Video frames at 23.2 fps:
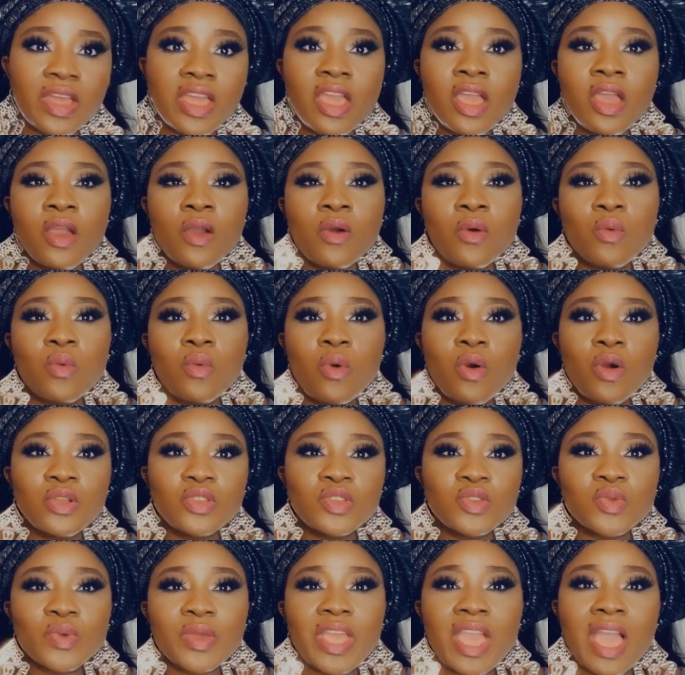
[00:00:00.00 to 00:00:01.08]
What will
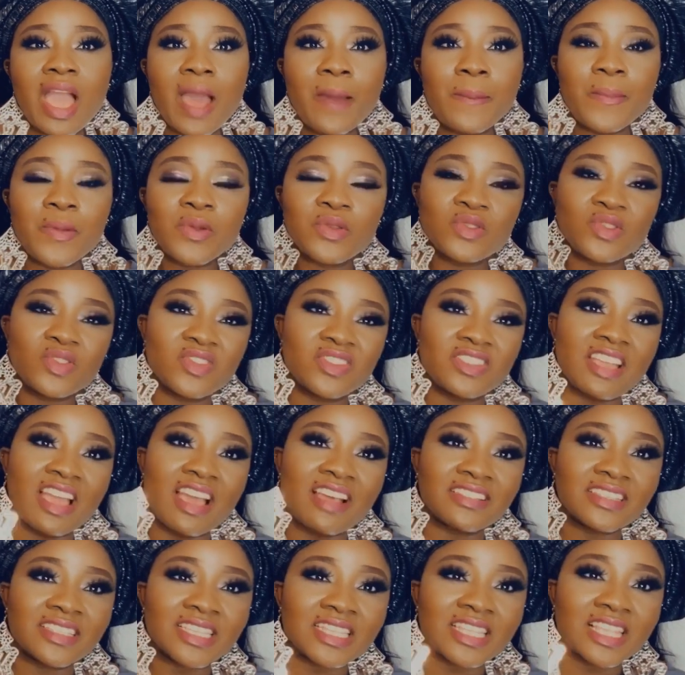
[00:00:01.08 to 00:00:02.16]
happen to their
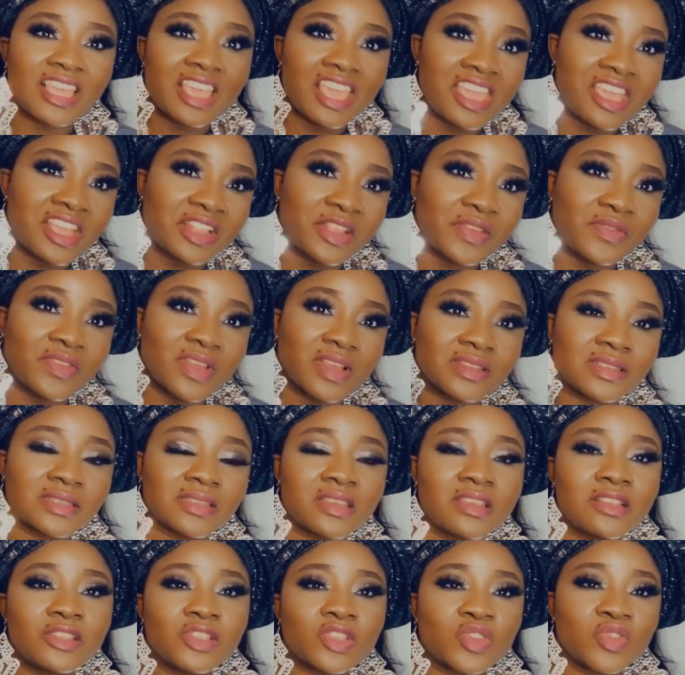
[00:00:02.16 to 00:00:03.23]
skin if their skin is
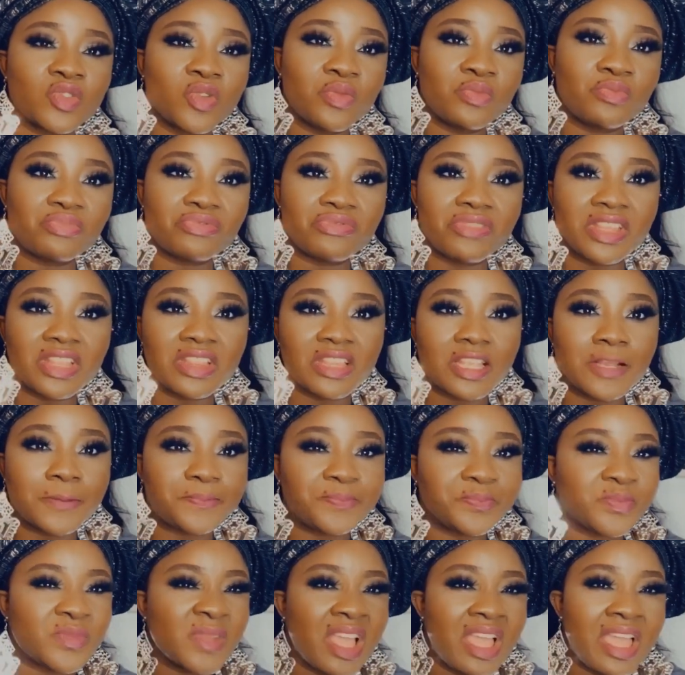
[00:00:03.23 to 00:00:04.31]
not breathing?
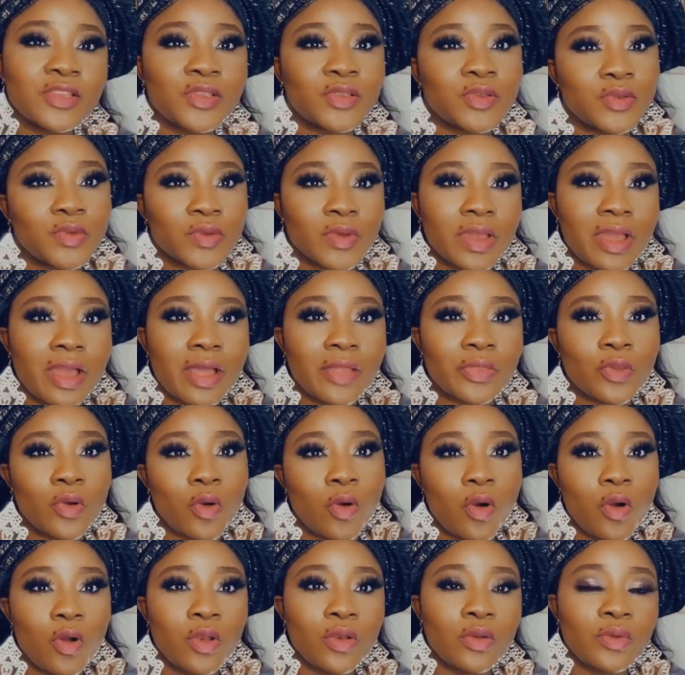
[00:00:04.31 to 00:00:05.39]
You can
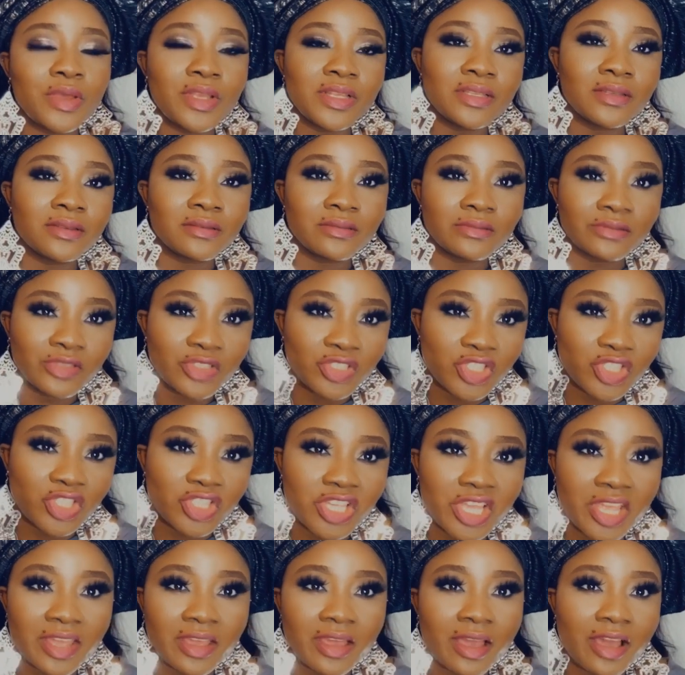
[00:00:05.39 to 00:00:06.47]
always check
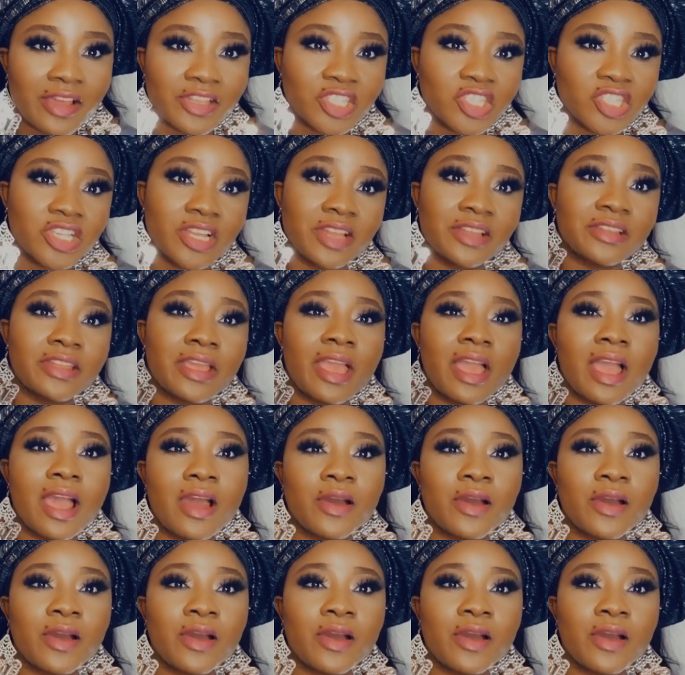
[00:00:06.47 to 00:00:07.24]
our channel out.